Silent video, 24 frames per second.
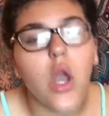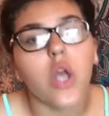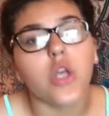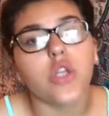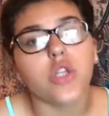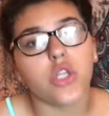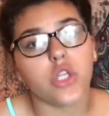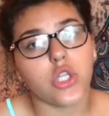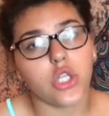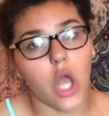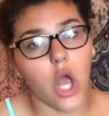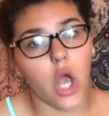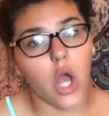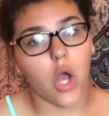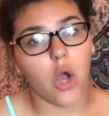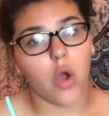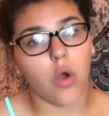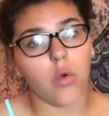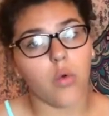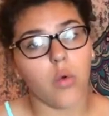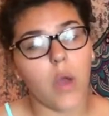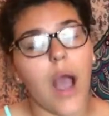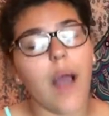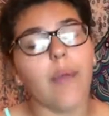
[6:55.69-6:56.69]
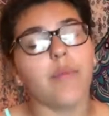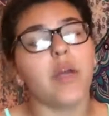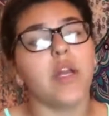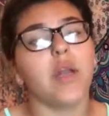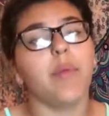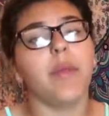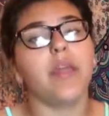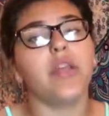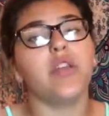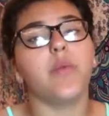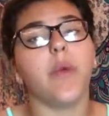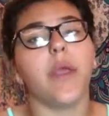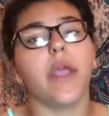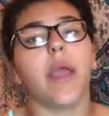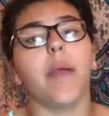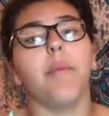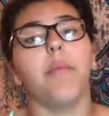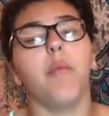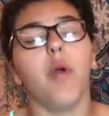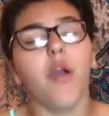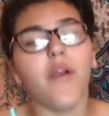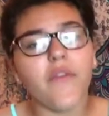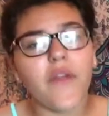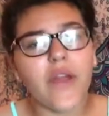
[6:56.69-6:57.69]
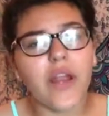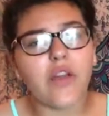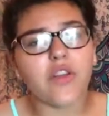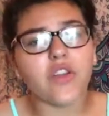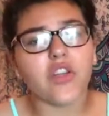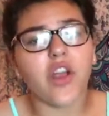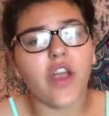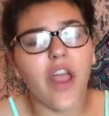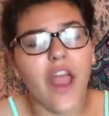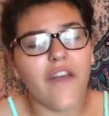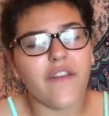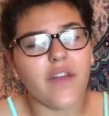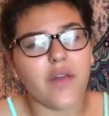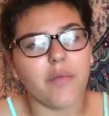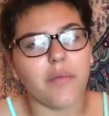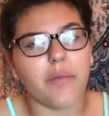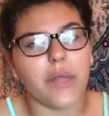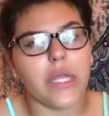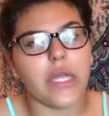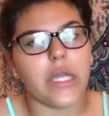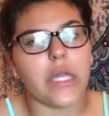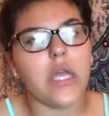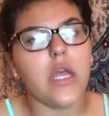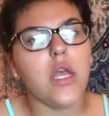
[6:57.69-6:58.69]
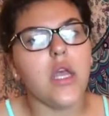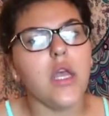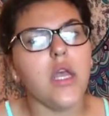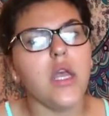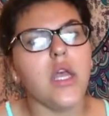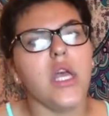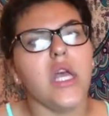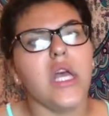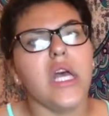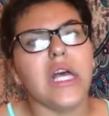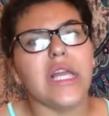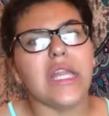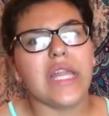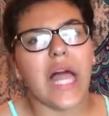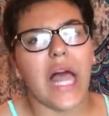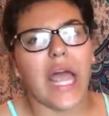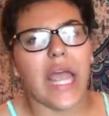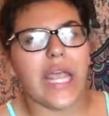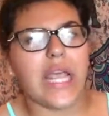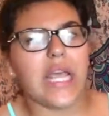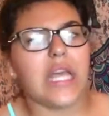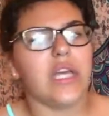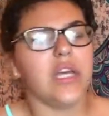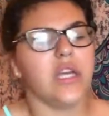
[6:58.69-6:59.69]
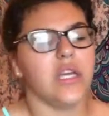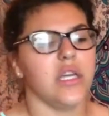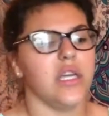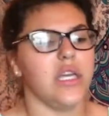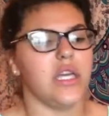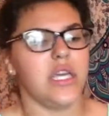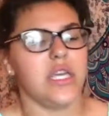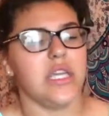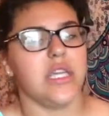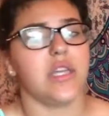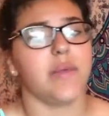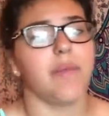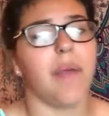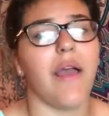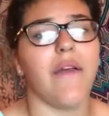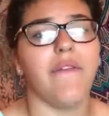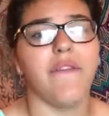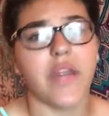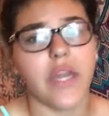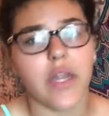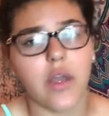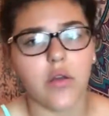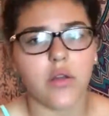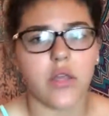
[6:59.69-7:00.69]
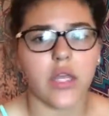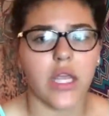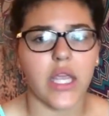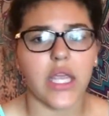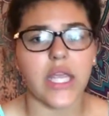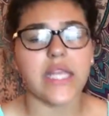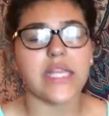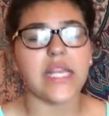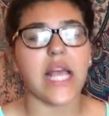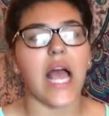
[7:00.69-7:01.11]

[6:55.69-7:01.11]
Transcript: So, I'm going to be doing more videos. Sorry, I haven't been, like, into my video thingies.